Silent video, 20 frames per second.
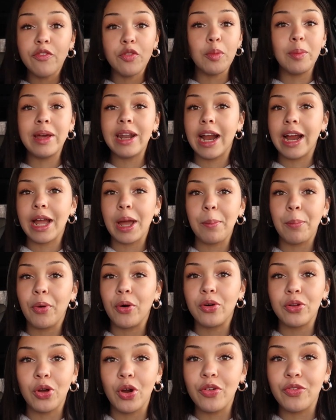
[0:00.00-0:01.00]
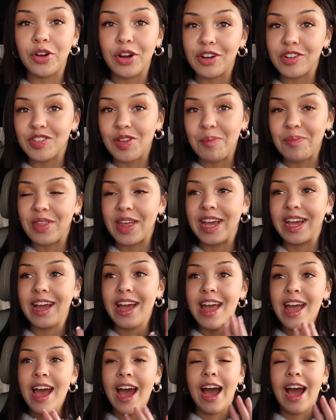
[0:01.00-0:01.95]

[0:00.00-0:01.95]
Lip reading: forbid, I get pulled over or something,